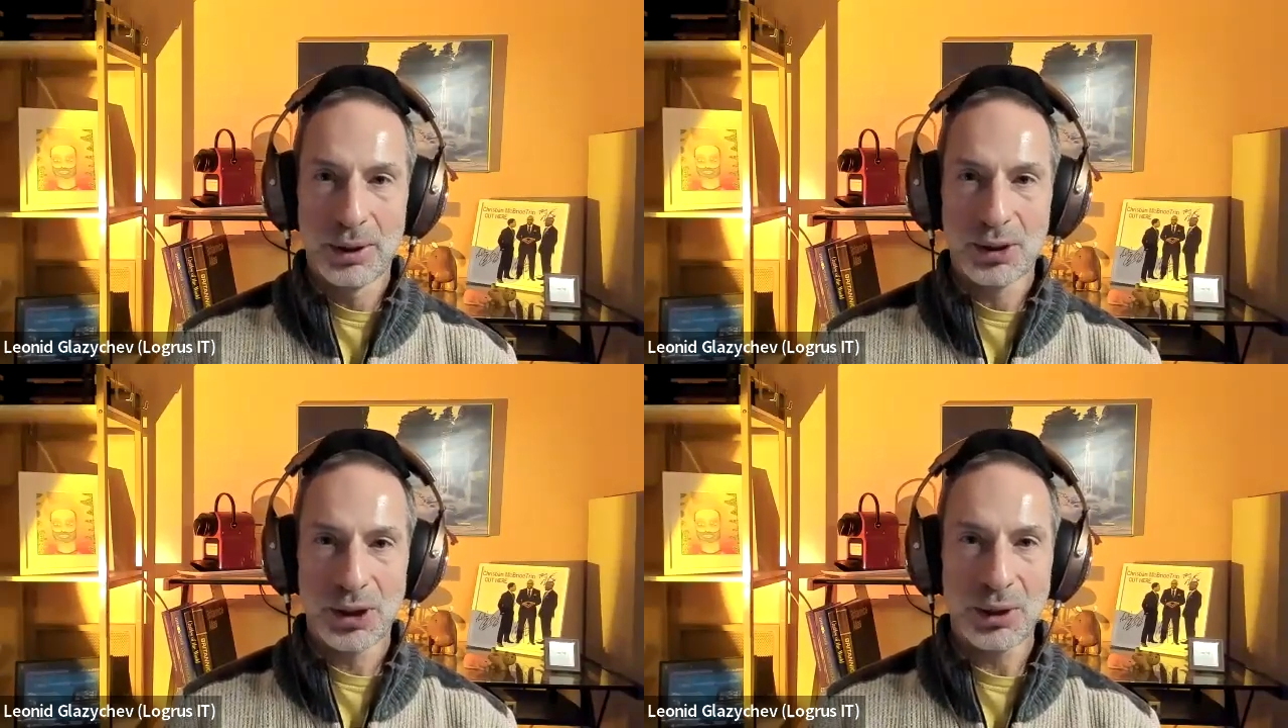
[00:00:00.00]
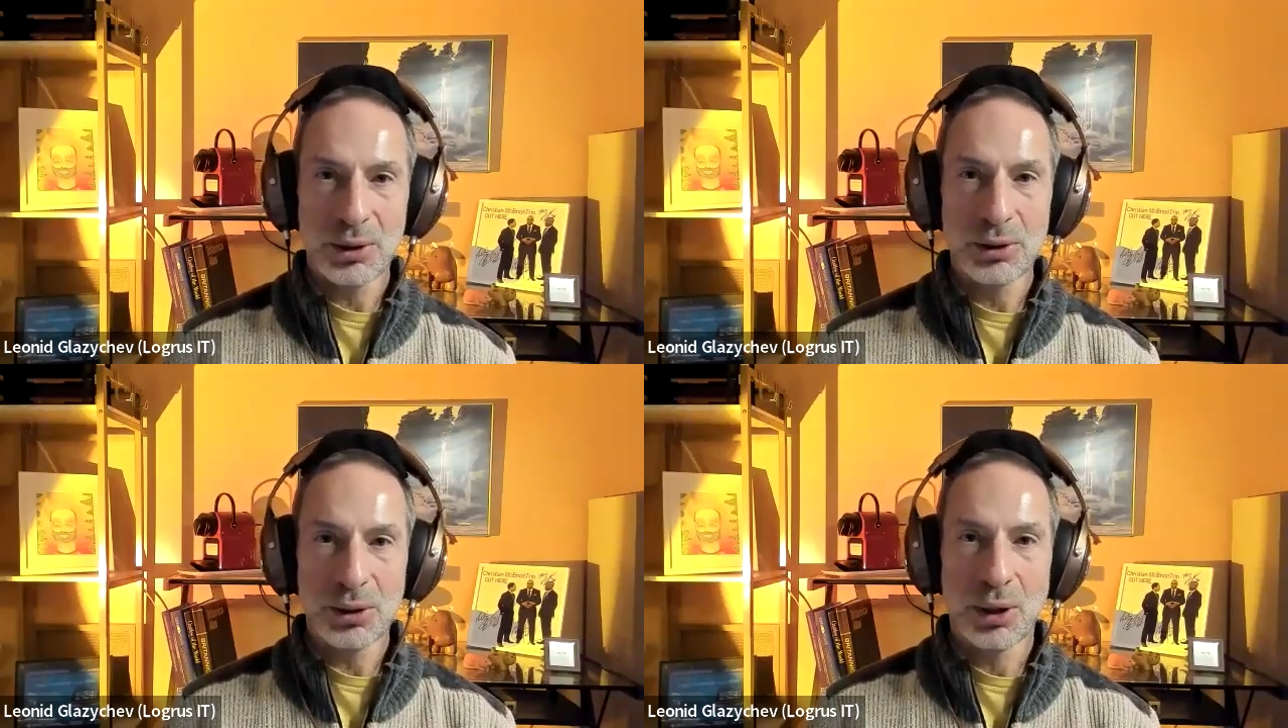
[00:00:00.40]

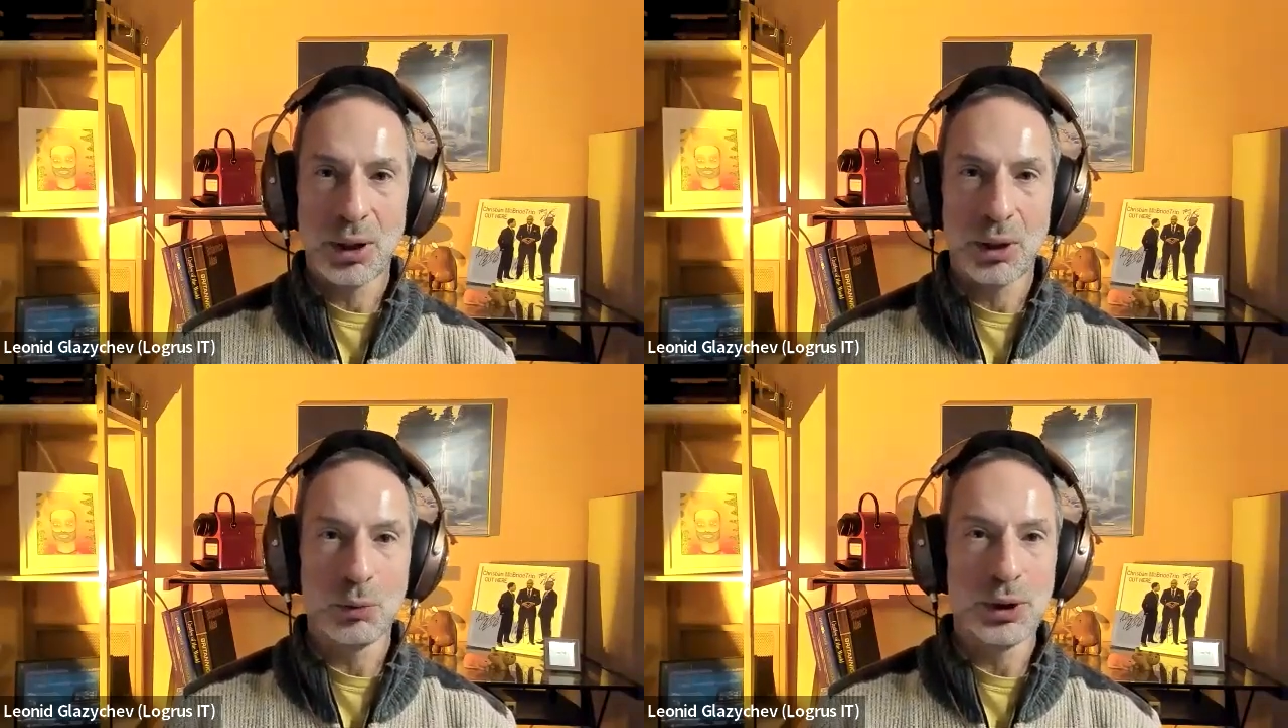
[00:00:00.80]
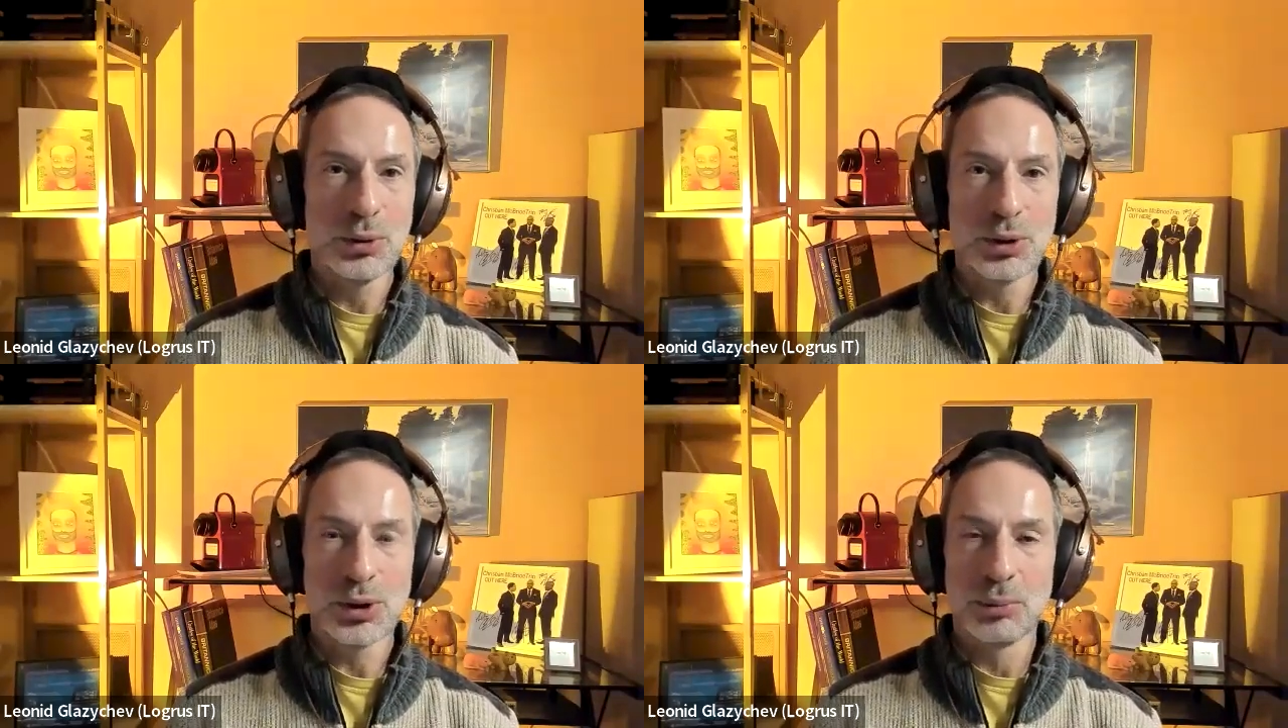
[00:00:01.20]
Second, we
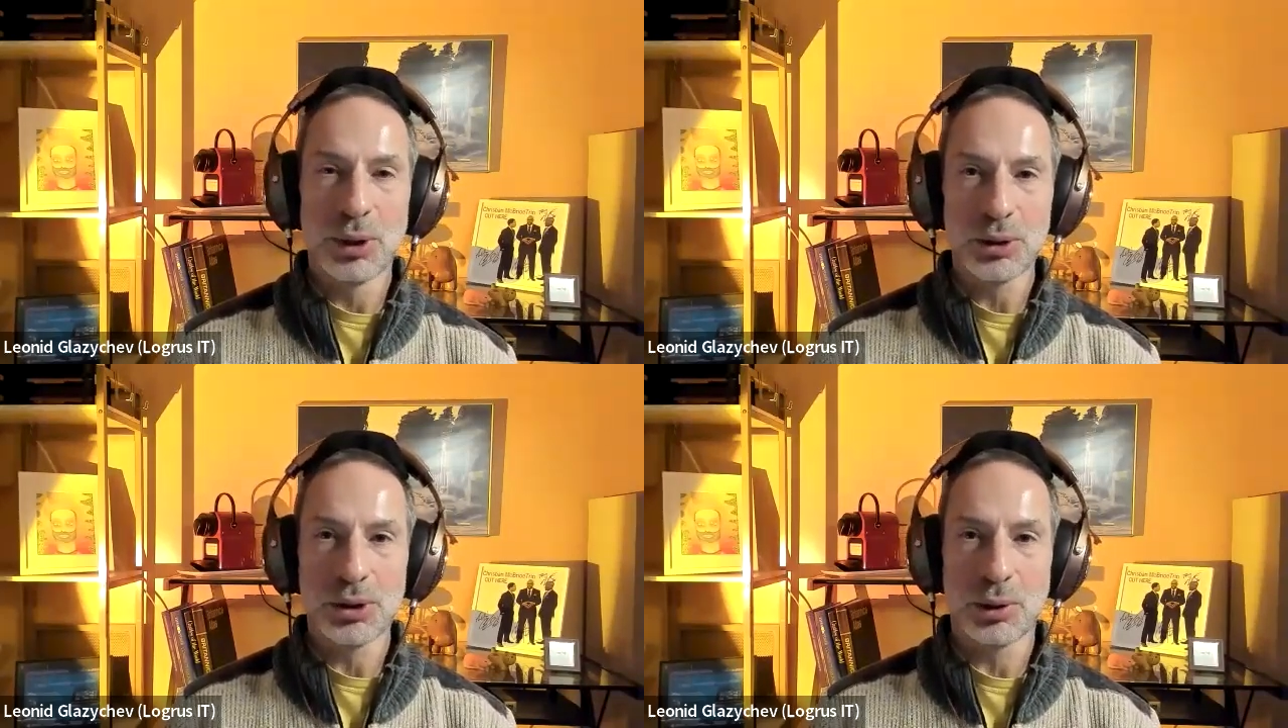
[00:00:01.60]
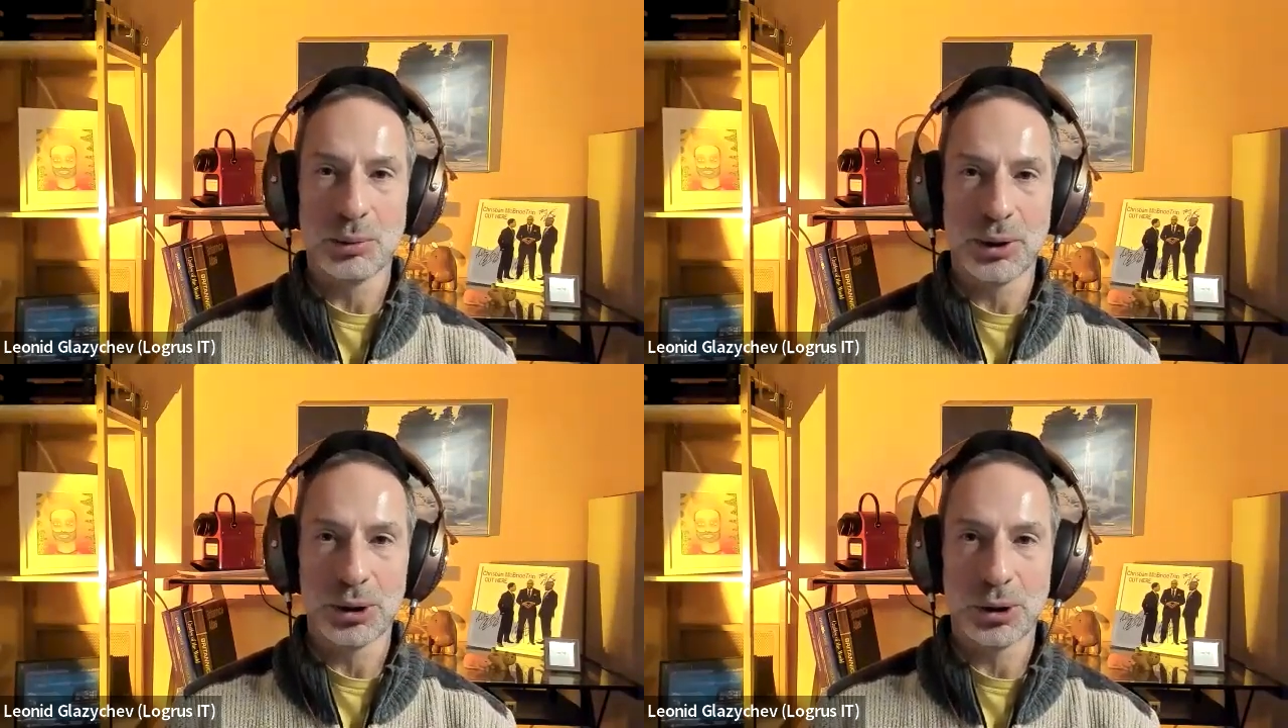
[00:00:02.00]
use the
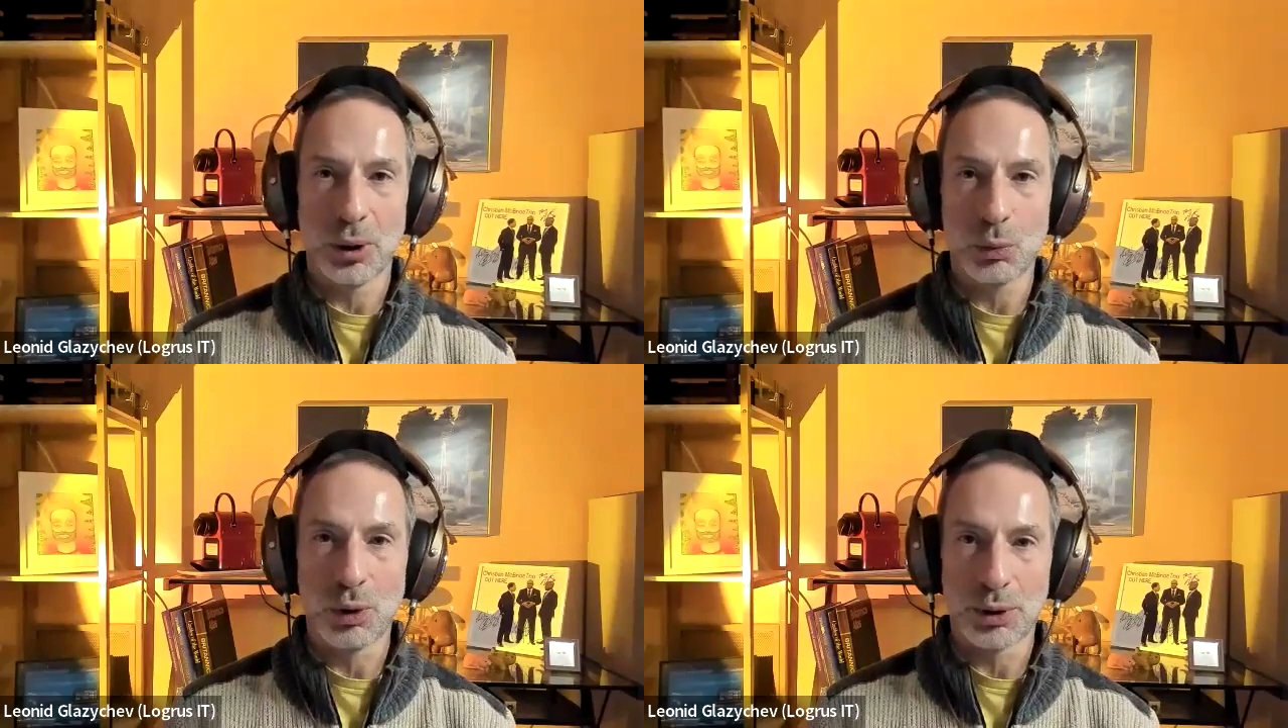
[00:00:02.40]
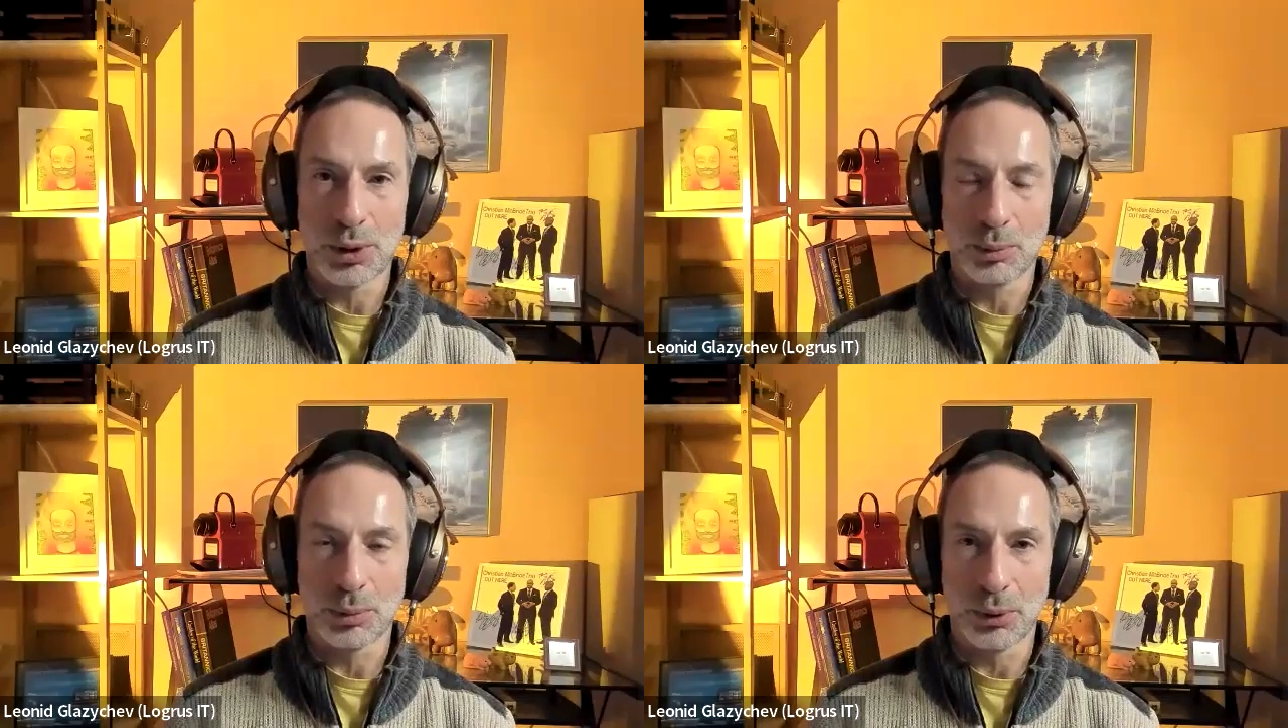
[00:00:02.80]
multidimensional
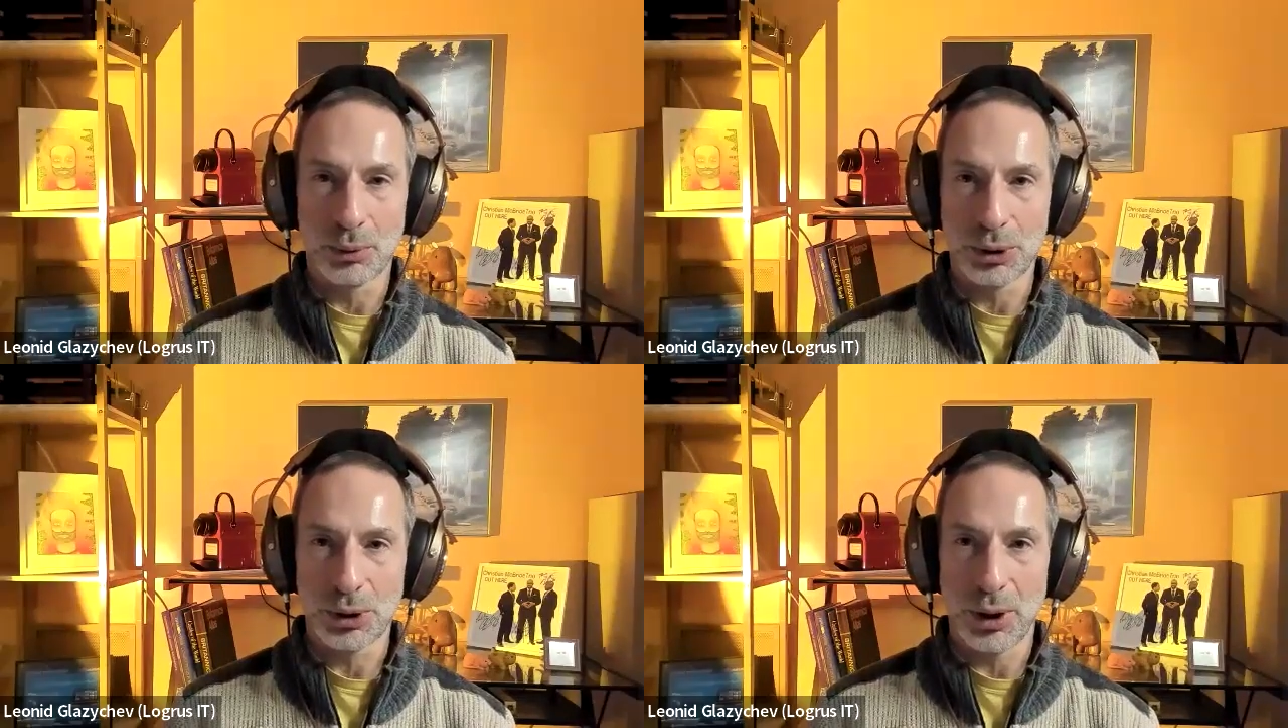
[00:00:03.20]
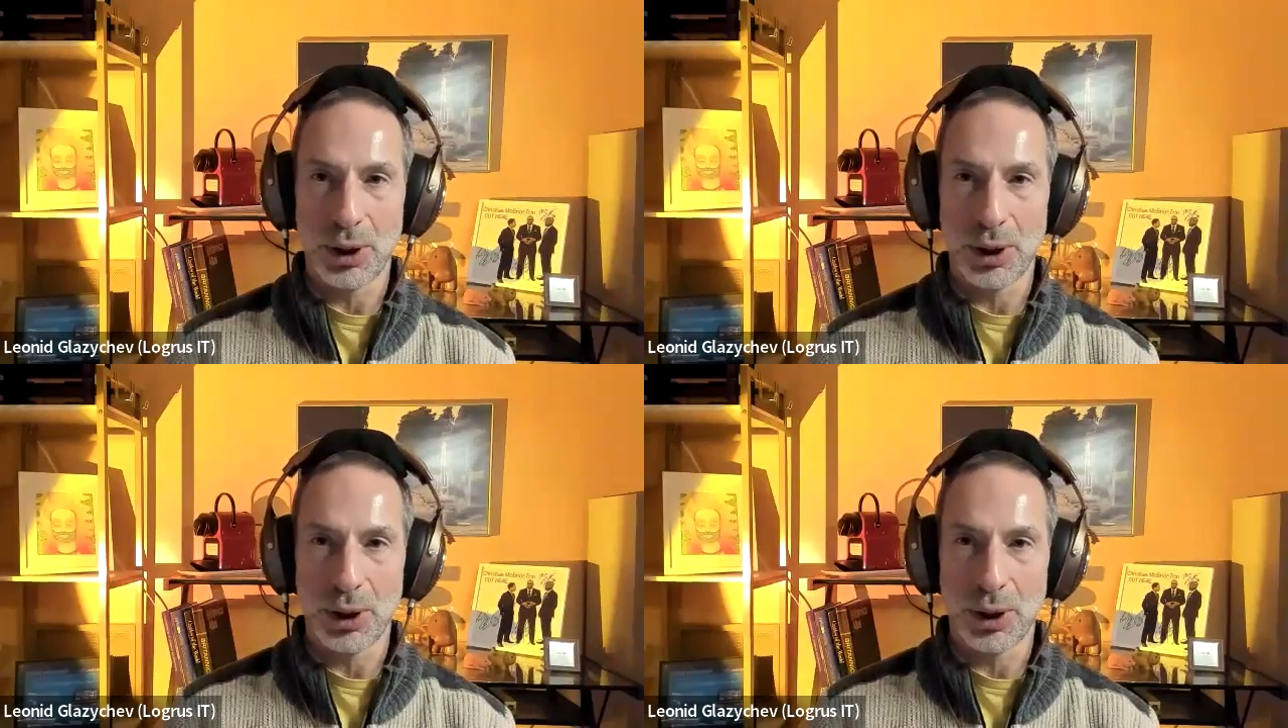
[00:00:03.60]
quality approach.